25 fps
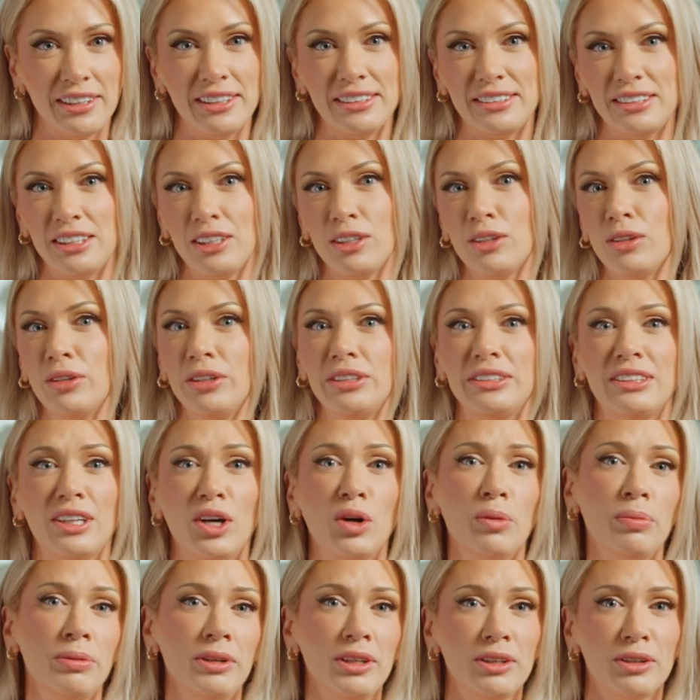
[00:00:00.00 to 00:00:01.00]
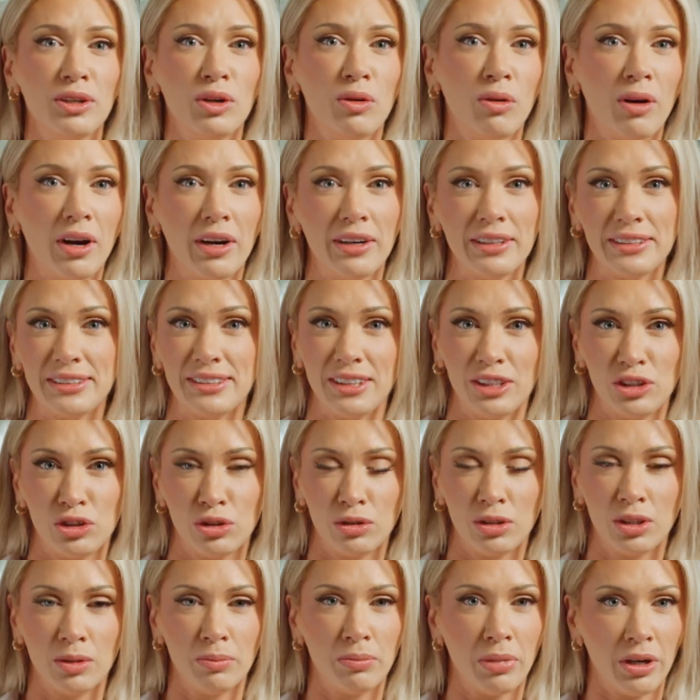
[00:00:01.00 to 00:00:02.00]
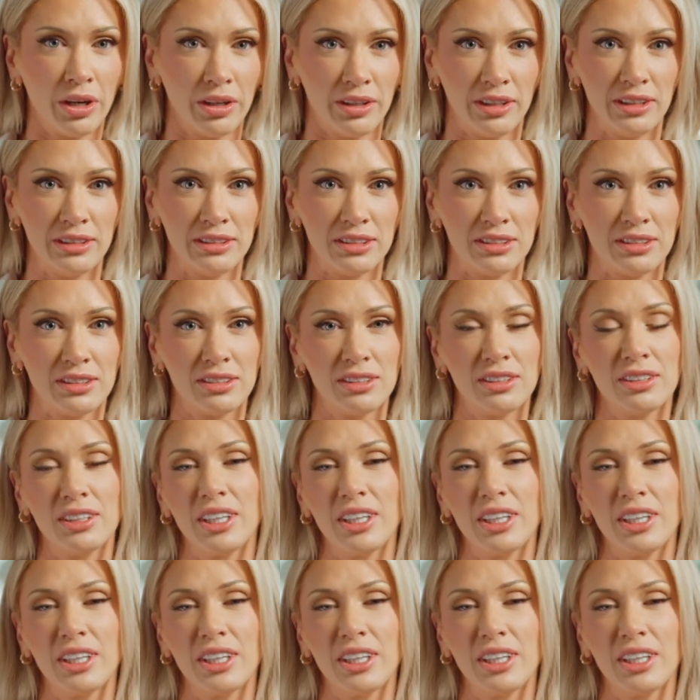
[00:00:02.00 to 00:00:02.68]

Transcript: This includes helping you acquire essential components